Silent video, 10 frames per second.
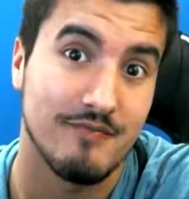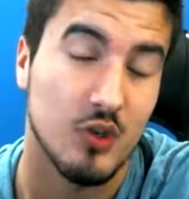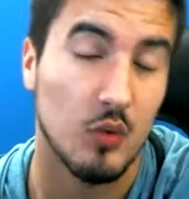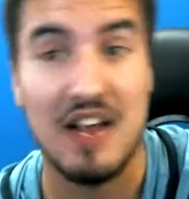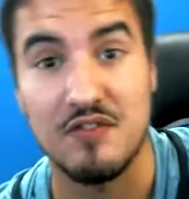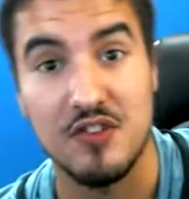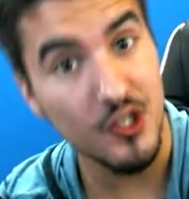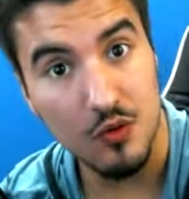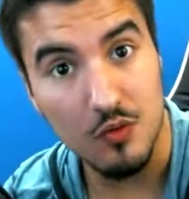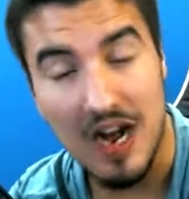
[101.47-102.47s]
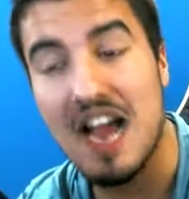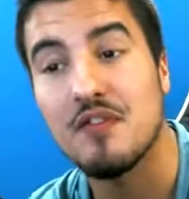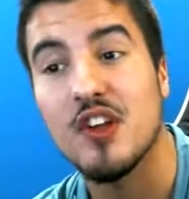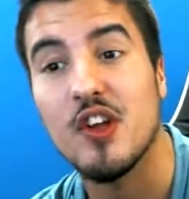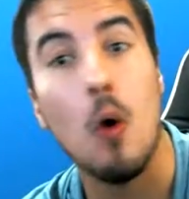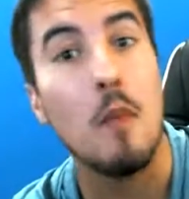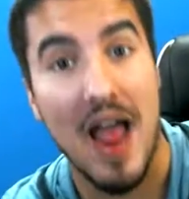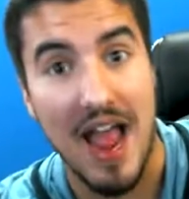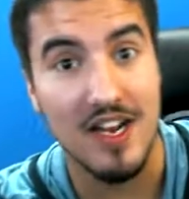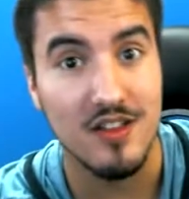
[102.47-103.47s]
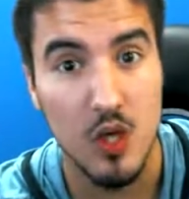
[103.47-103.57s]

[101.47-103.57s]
So what I do, I have to go back,